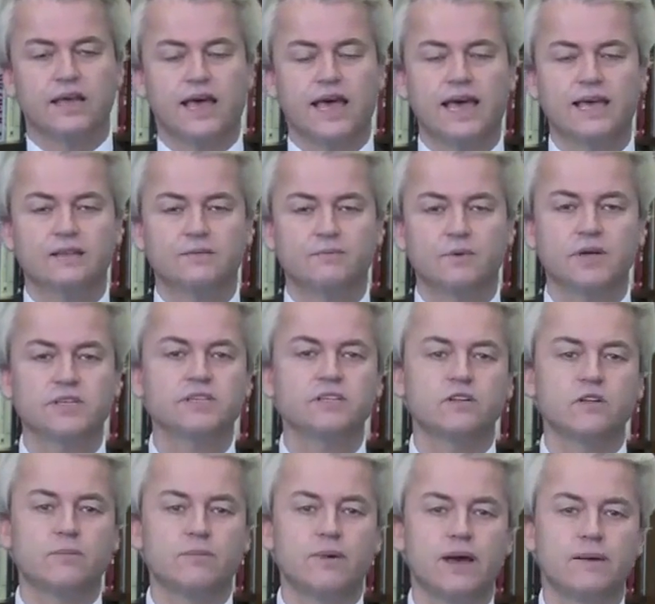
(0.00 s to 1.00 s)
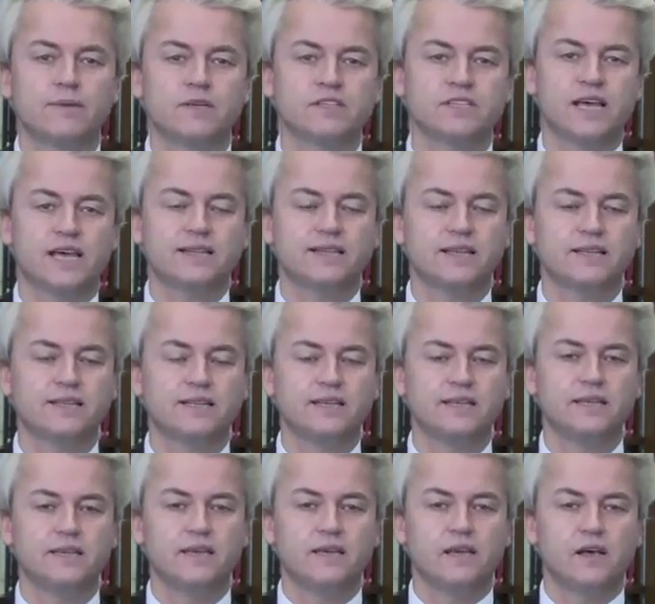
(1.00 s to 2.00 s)
And President Obama said that
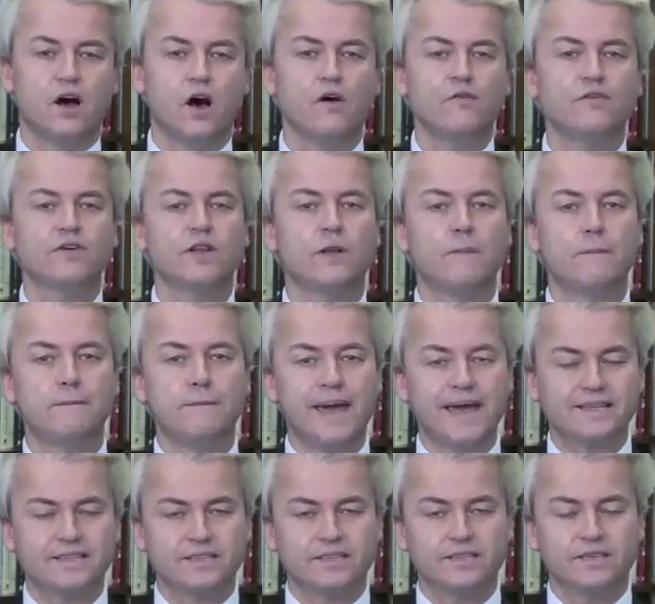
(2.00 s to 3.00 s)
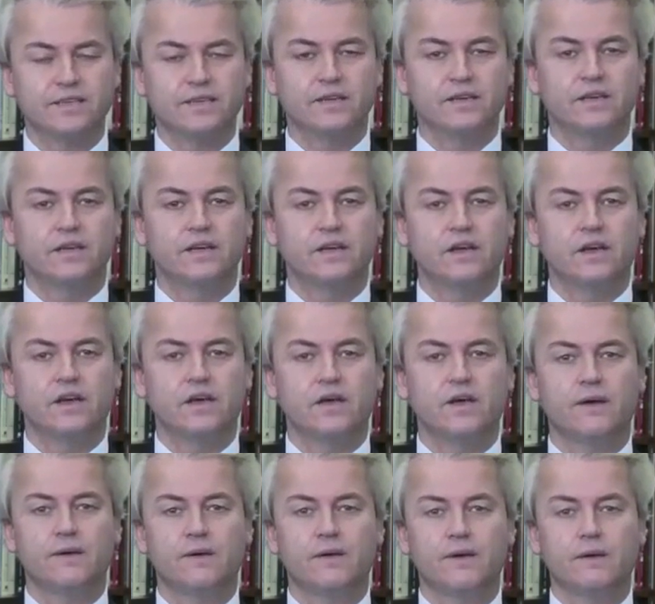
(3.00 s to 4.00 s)
he offered a pact
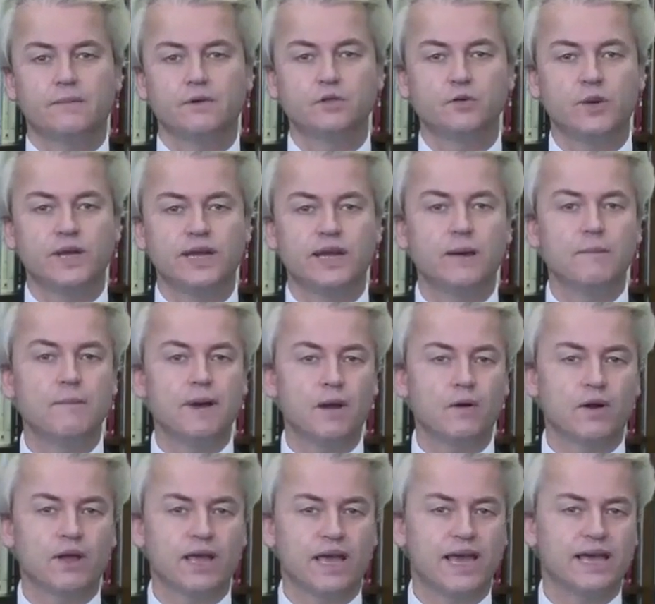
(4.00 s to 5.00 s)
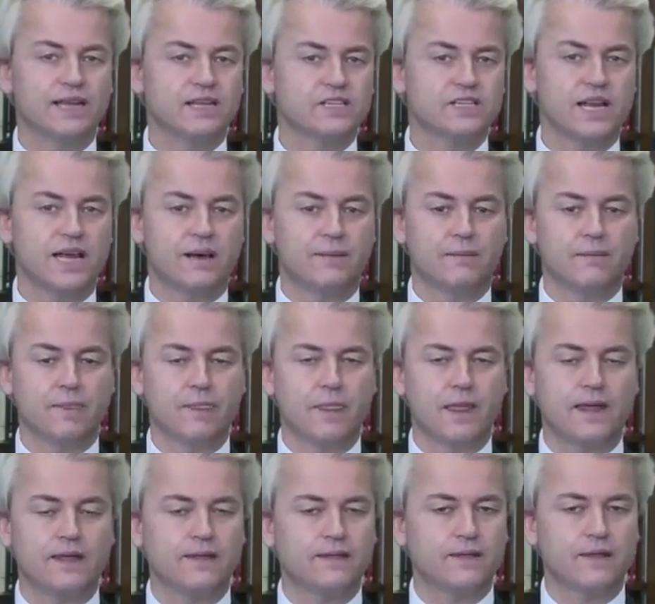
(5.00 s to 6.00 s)
between America and Islam.
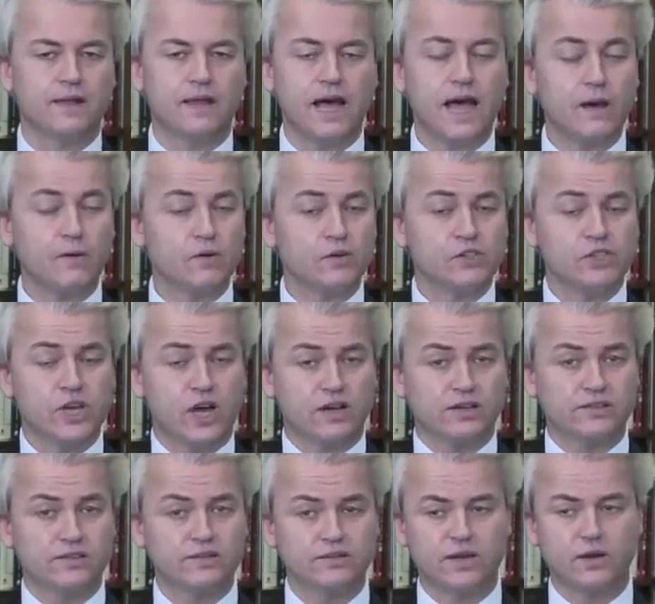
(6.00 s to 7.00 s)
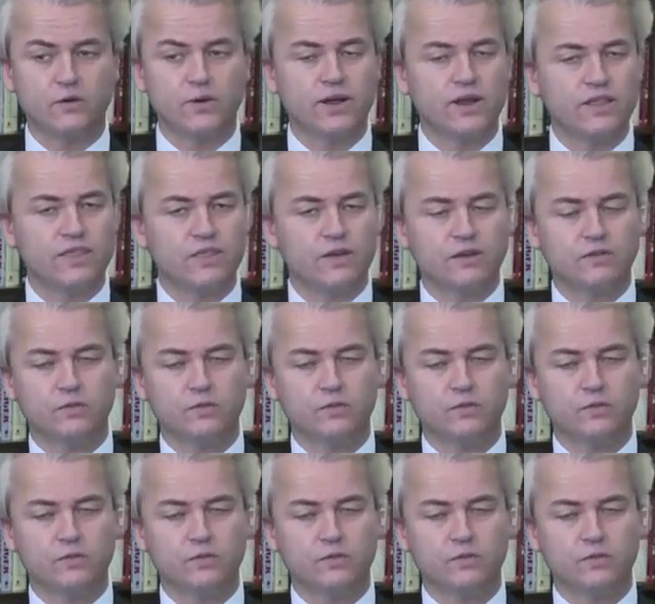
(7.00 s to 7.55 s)
And I was shocked. I really